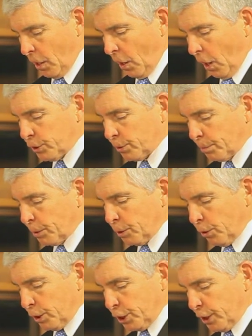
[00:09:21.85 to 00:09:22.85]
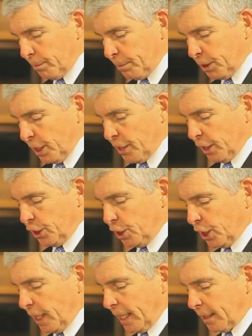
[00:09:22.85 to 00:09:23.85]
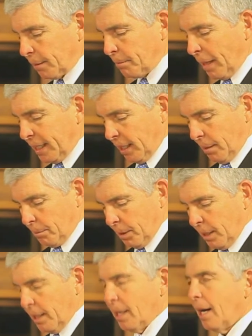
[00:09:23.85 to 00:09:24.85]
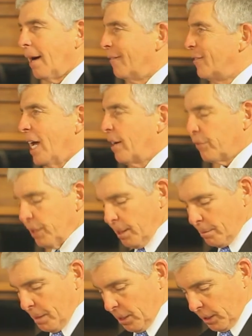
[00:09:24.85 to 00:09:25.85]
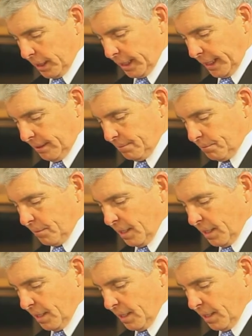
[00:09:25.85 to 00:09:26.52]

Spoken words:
entrepreneurship is in the genetic makeup of every American.